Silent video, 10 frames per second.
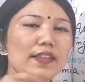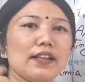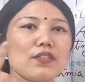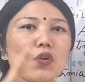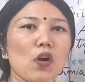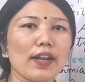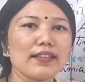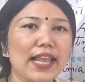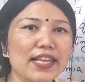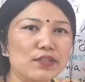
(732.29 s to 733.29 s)
that is called
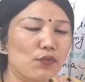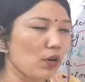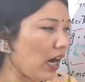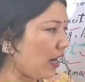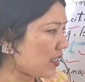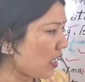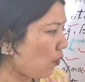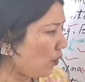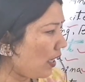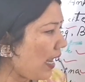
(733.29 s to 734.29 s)
as S4 heart
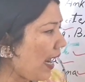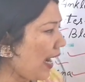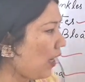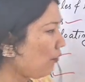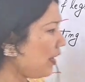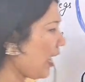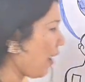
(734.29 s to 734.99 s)
sound. And we